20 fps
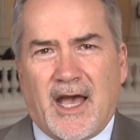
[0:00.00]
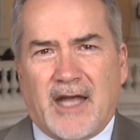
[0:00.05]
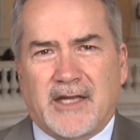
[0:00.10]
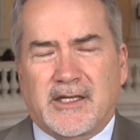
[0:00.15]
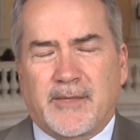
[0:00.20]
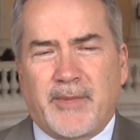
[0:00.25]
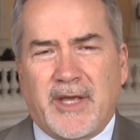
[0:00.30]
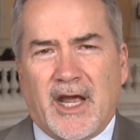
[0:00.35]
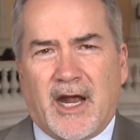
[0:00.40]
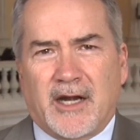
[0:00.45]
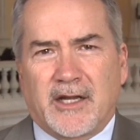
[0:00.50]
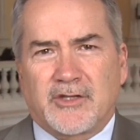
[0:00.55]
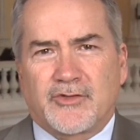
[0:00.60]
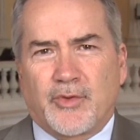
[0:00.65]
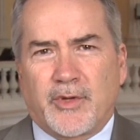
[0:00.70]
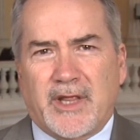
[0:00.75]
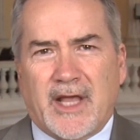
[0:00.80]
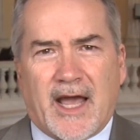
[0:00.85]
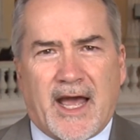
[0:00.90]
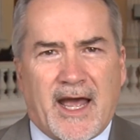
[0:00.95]
Uh, to be
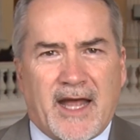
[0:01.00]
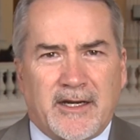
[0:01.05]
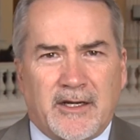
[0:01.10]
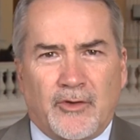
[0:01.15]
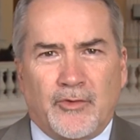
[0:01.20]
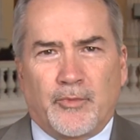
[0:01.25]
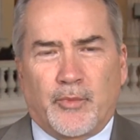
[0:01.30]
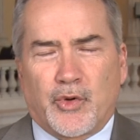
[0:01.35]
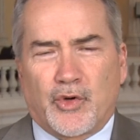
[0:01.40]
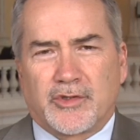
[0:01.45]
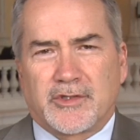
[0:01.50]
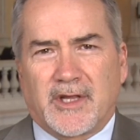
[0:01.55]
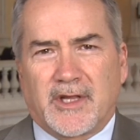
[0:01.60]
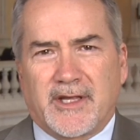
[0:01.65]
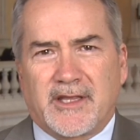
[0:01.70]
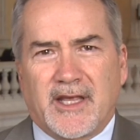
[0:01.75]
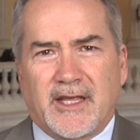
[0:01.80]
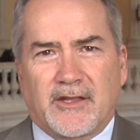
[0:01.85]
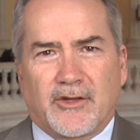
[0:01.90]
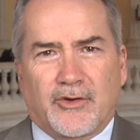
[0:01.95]
honest with you, I don't
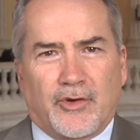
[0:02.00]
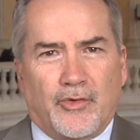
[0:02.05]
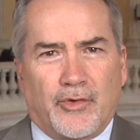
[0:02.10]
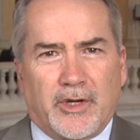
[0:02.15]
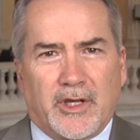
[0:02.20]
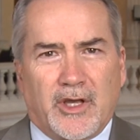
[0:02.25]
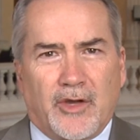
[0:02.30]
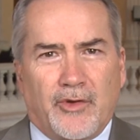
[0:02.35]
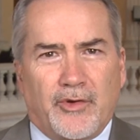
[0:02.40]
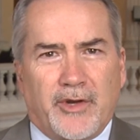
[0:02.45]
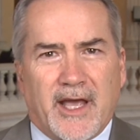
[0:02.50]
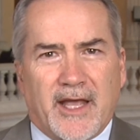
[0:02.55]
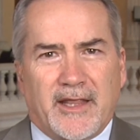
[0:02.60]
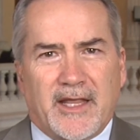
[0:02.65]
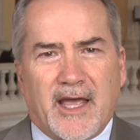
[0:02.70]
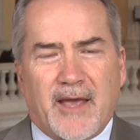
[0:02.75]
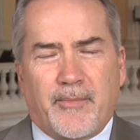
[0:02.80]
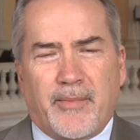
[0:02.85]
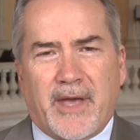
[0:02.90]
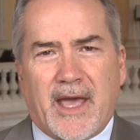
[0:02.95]
personally think they're going to go
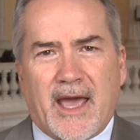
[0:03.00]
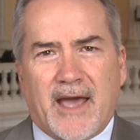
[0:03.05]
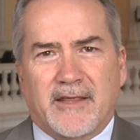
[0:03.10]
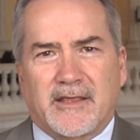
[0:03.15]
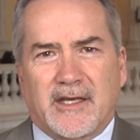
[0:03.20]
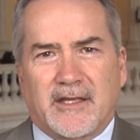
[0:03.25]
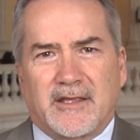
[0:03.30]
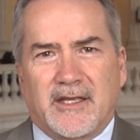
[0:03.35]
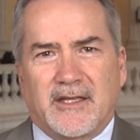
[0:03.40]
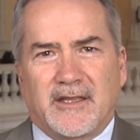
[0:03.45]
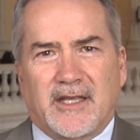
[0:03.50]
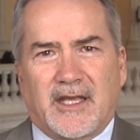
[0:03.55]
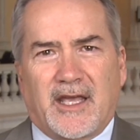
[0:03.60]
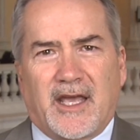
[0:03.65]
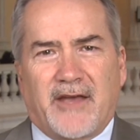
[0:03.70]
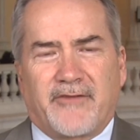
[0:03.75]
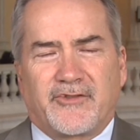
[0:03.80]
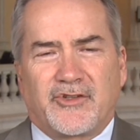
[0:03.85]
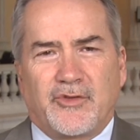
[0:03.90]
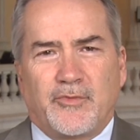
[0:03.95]
down that path. I think they
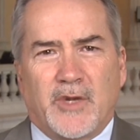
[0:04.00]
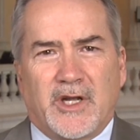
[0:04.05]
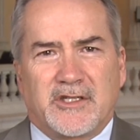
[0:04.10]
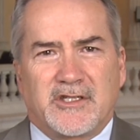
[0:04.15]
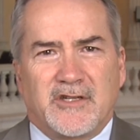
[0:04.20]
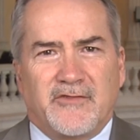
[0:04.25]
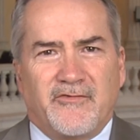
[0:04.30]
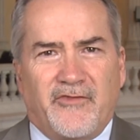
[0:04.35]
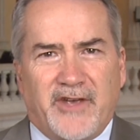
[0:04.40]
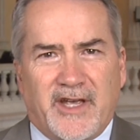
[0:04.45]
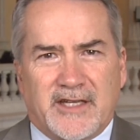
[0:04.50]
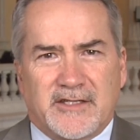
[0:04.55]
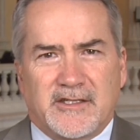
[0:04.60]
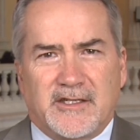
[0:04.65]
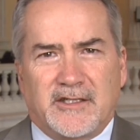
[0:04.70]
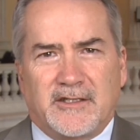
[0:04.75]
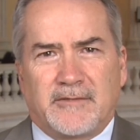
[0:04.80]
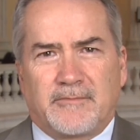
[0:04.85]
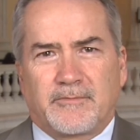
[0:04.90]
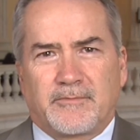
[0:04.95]
have too much
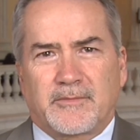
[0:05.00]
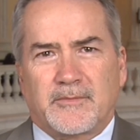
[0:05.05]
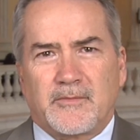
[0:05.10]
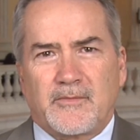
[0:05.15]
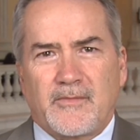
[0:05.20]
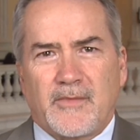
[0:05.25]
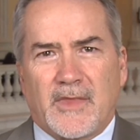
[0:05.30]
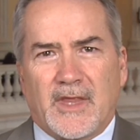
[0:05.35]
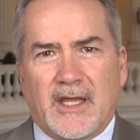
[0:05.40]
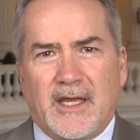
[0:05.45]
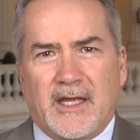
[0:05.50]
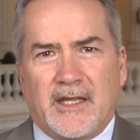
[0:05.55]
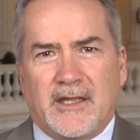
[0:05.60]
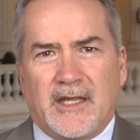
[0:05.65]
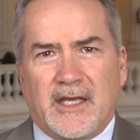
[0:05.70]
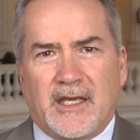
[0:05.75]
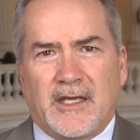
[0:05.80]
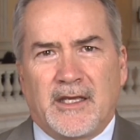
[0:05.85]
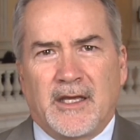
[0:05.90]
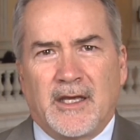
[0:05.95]
invested
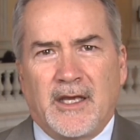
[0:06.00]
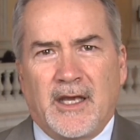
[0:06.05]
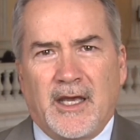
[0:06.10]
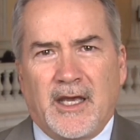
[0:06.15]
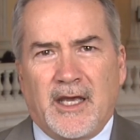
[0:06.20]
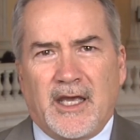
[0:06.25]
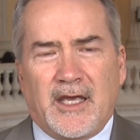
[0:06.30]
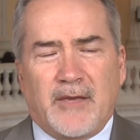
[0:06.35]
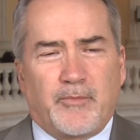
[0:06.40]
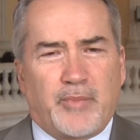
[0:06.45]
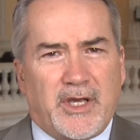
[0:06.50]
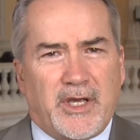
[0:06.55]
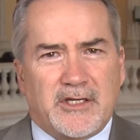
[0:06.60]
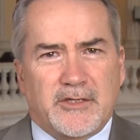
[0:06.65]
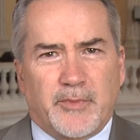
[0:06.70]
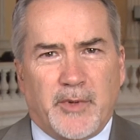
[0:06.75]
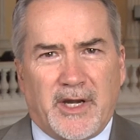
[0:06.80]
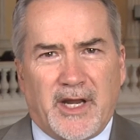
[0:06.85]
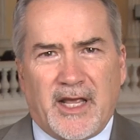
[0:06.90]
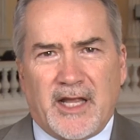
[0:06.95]
in the
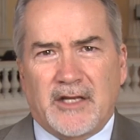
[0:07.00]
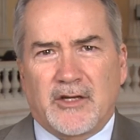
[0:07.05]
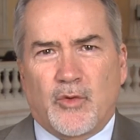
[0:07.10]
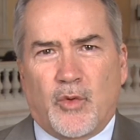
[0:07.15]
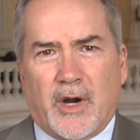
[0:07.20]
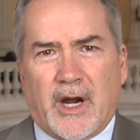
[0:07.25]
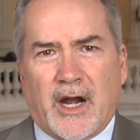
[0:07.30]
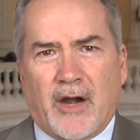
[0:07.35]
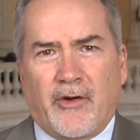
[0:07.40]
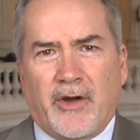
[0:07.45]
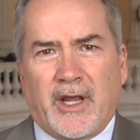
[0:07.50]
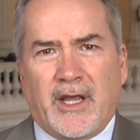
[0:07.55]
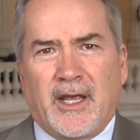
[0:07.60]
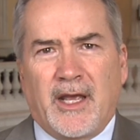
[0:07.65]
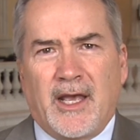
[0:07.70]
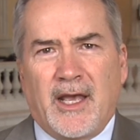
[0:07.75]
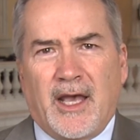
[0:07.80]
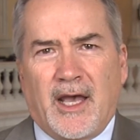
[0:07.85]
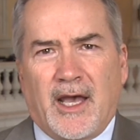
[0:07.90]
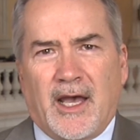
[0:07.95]
impeachment inquiry.